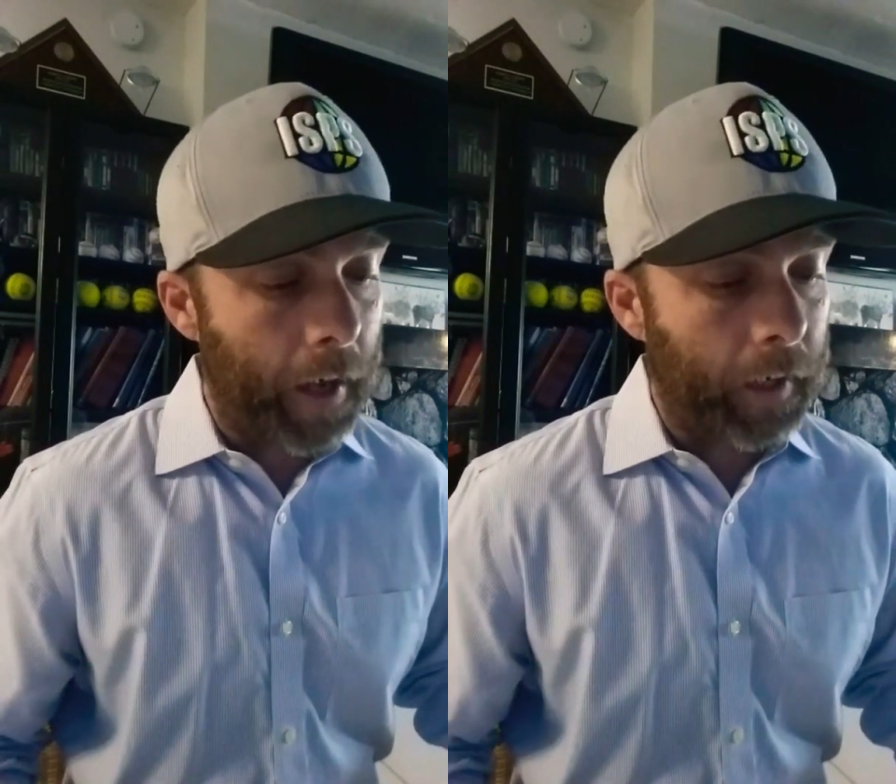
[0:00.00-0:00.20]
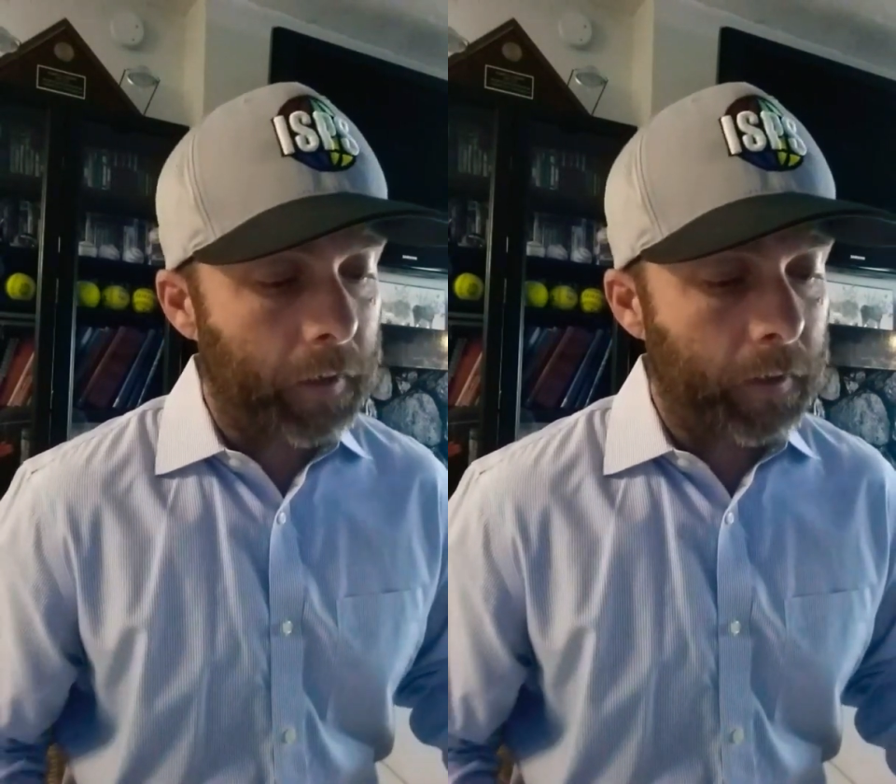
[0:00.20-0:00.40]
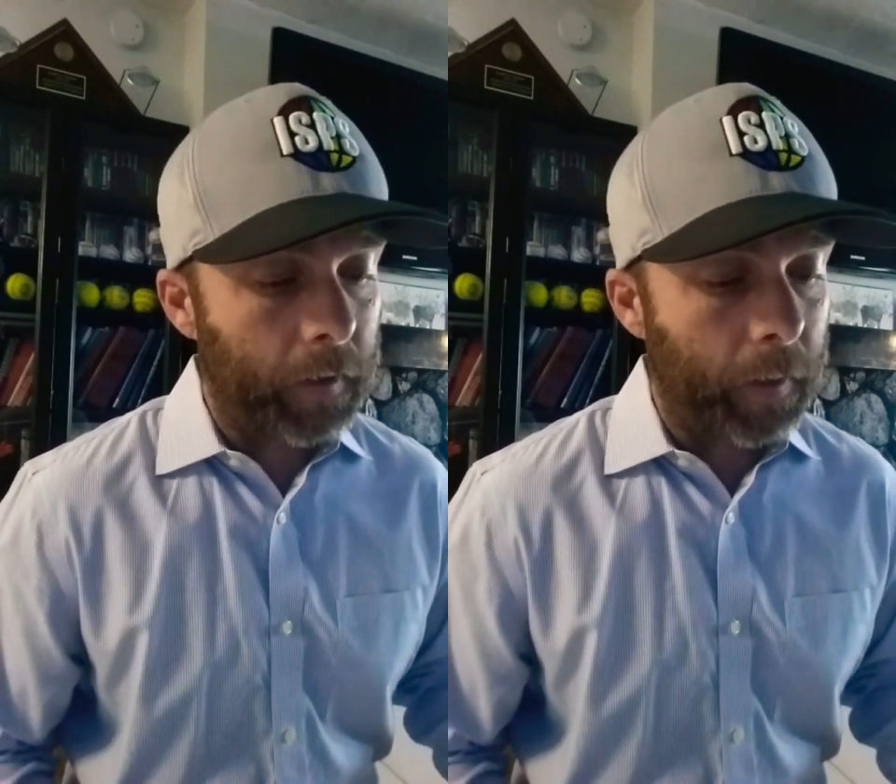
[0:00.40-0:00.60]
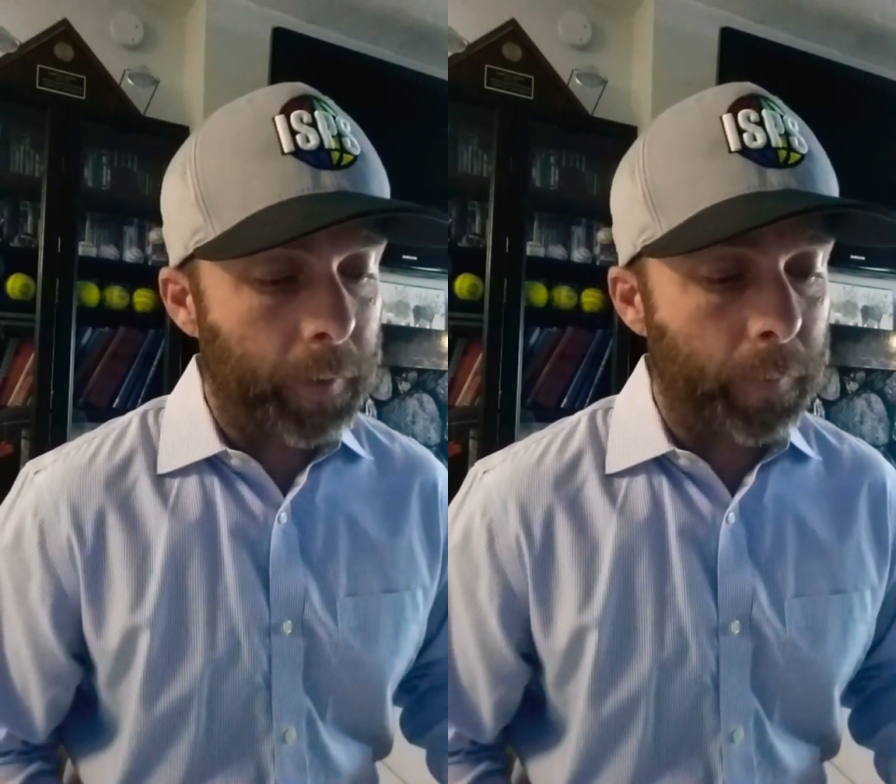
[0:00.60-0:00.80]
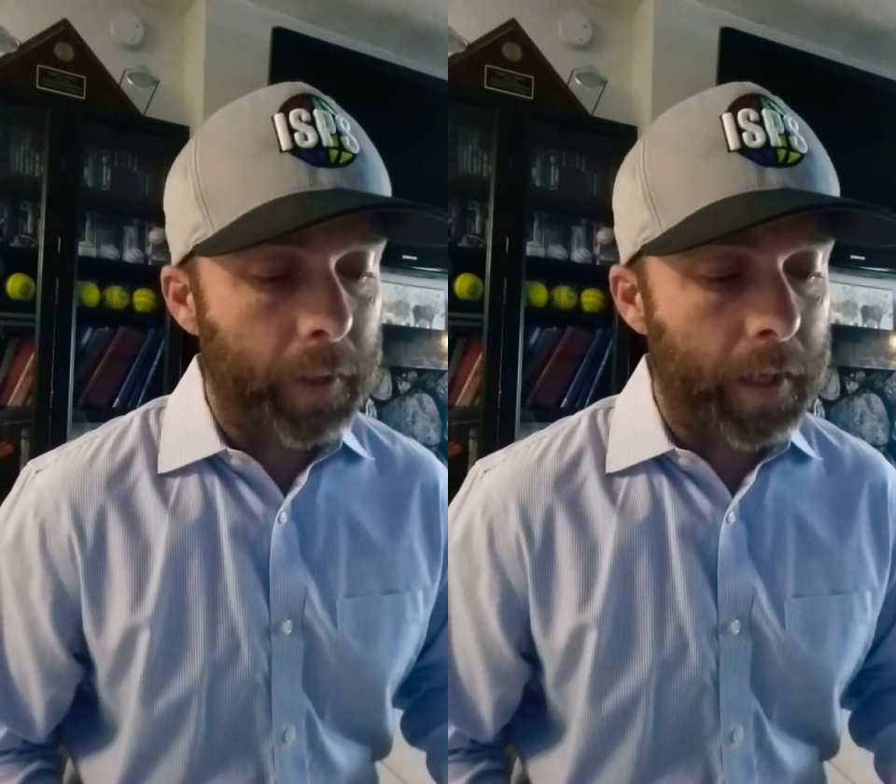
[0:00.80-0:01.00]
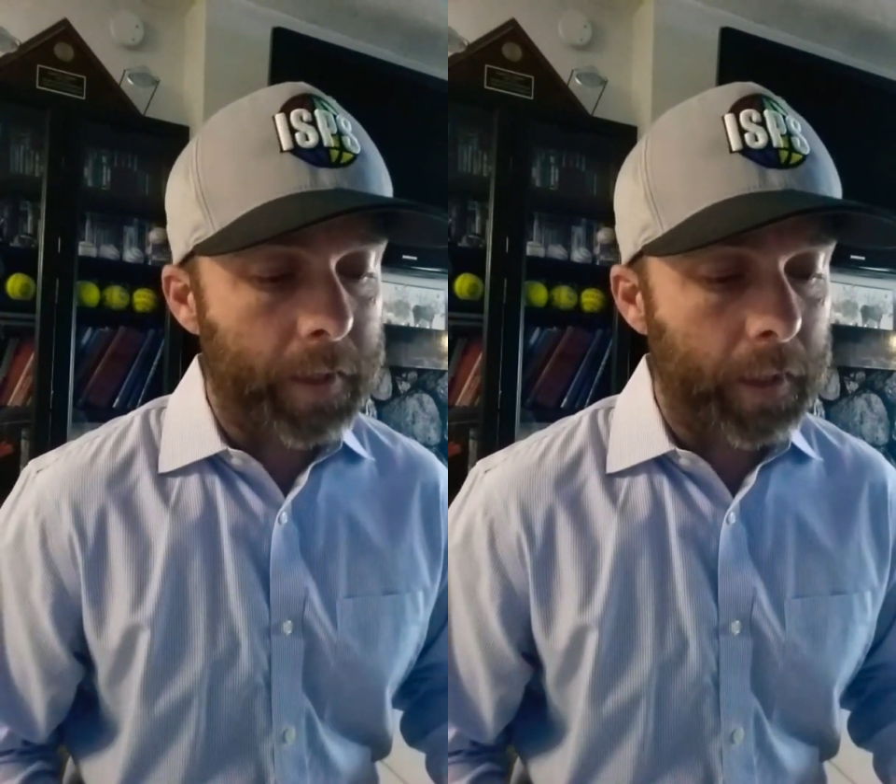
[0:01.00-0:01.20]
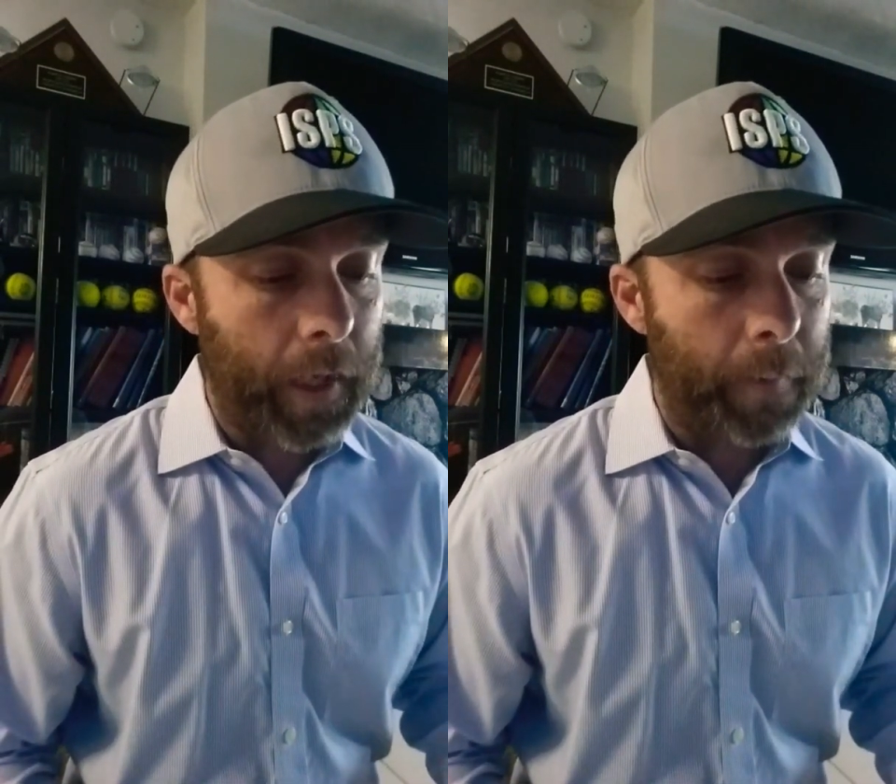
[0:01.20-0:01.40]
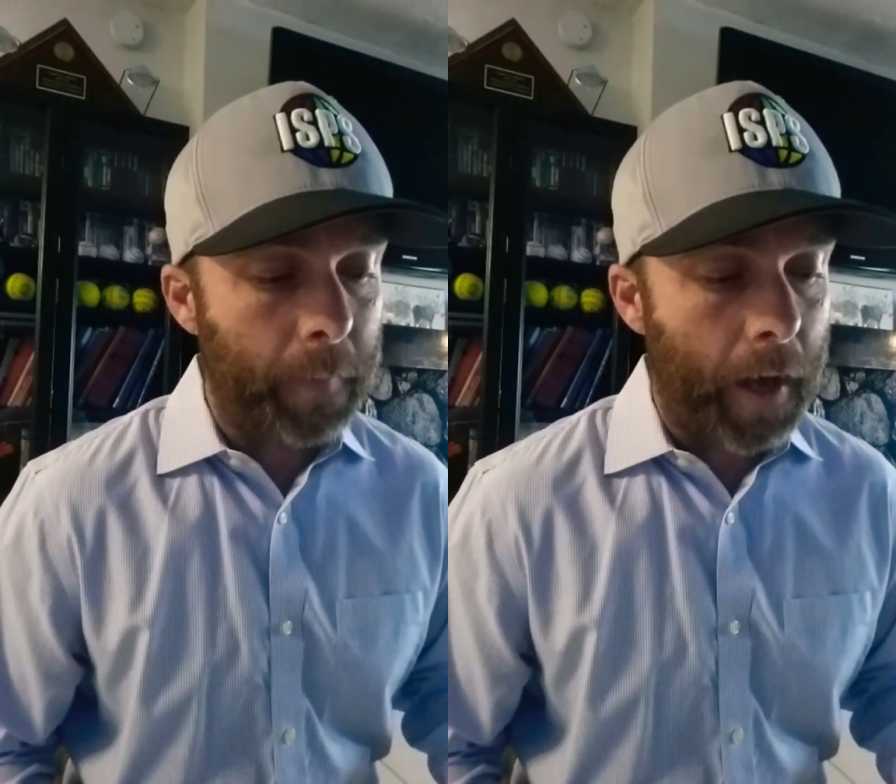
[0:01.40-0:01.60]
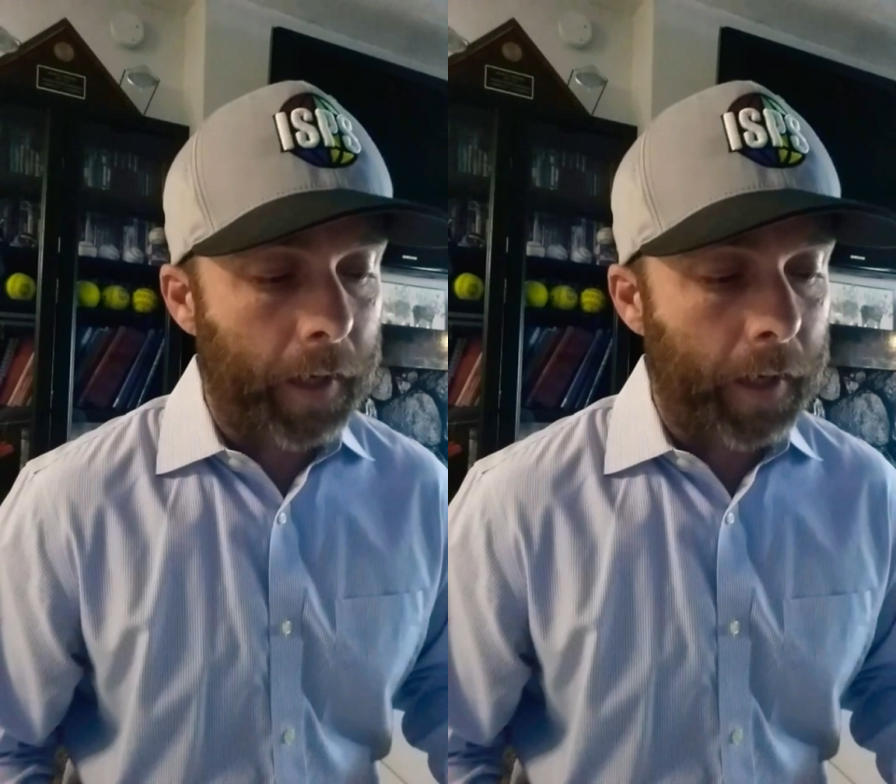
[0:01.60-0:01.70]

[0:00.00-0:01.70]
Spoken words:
the WBSC came back,